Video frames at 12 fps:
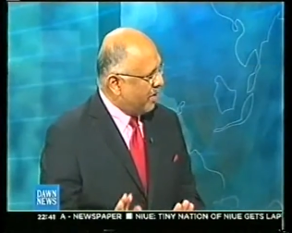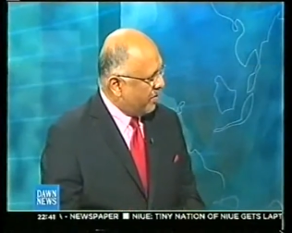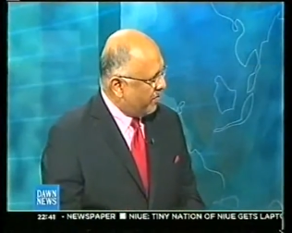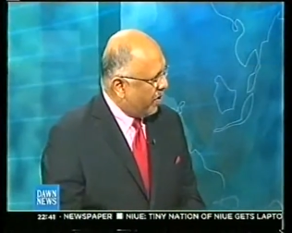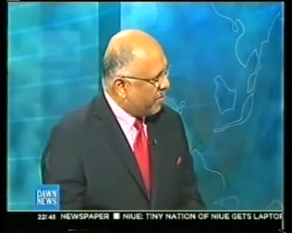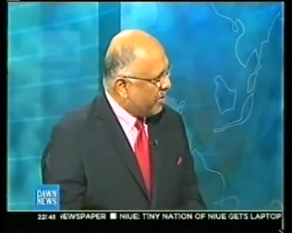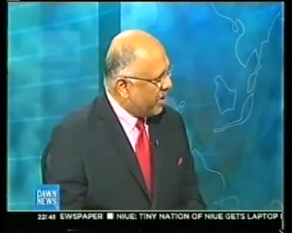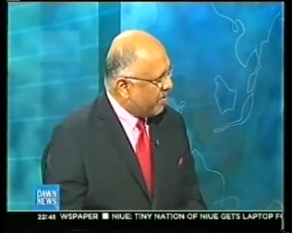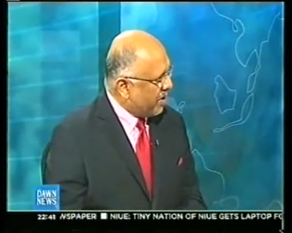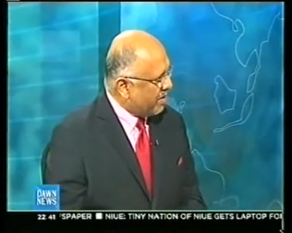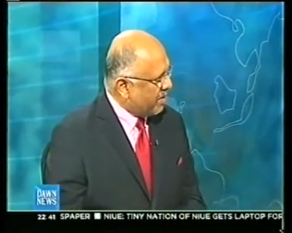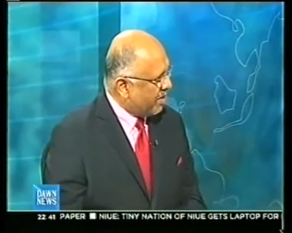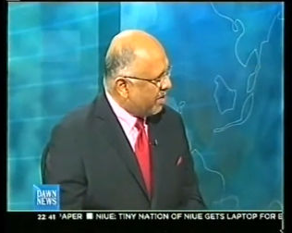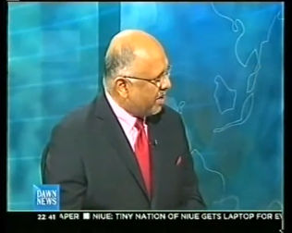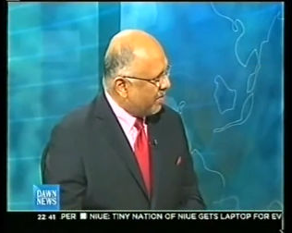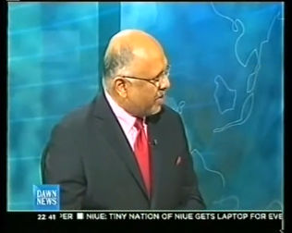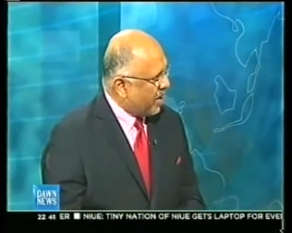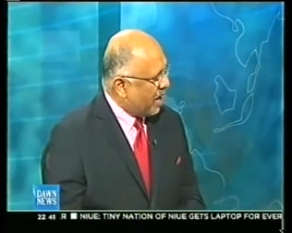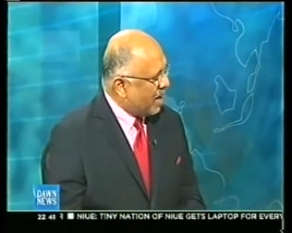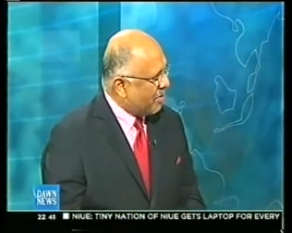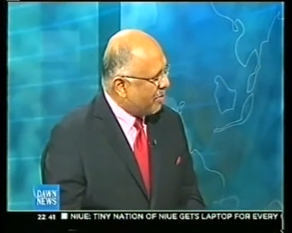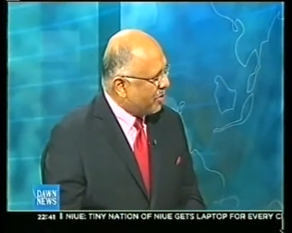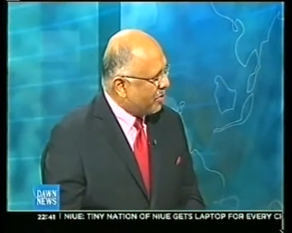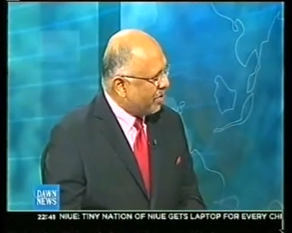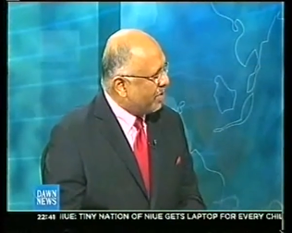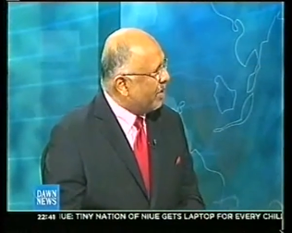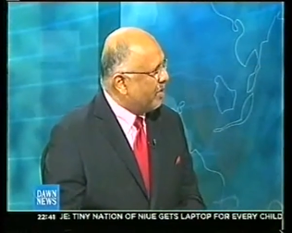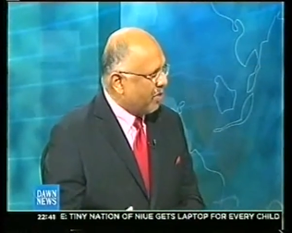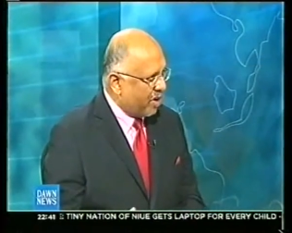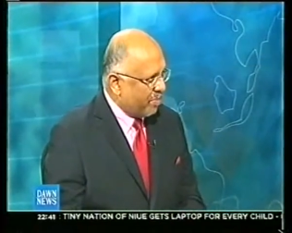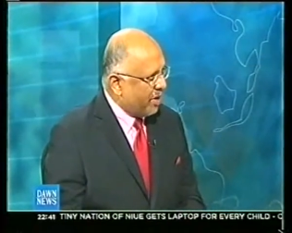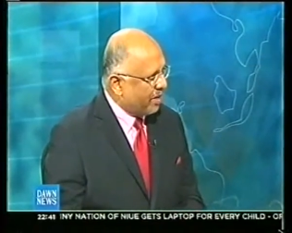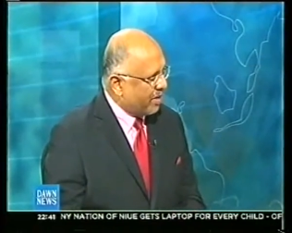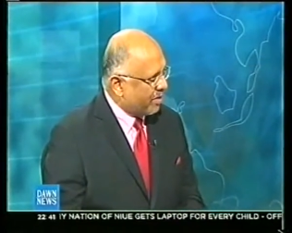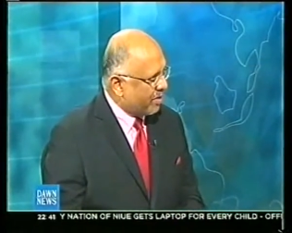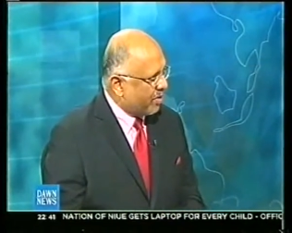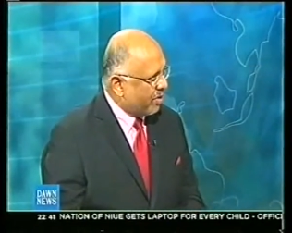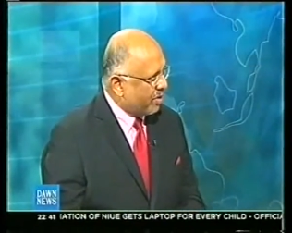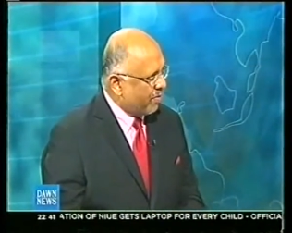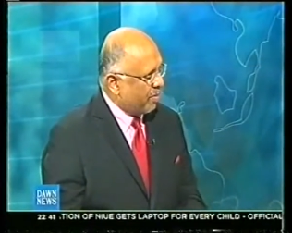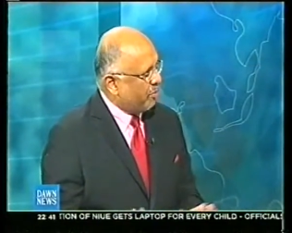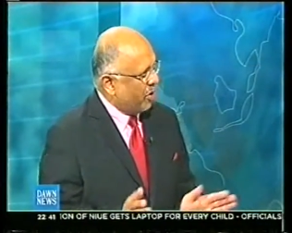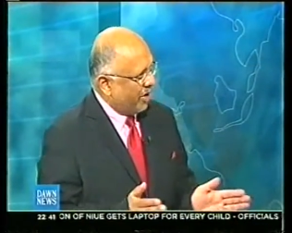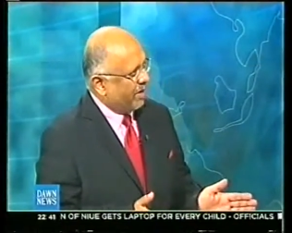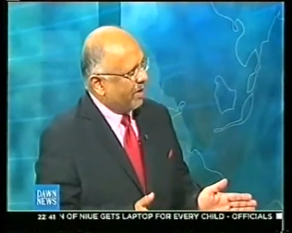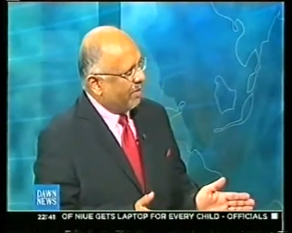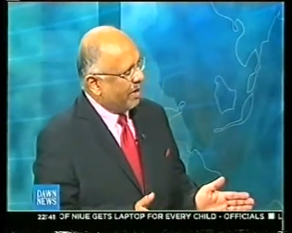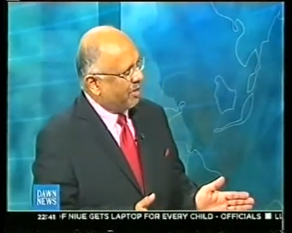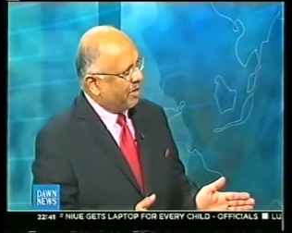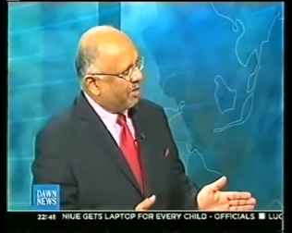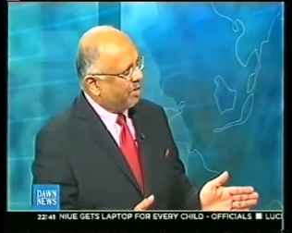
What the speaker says: former Chief Justice Iftikhar Mohammad Chaudhry not being restored for political reasons,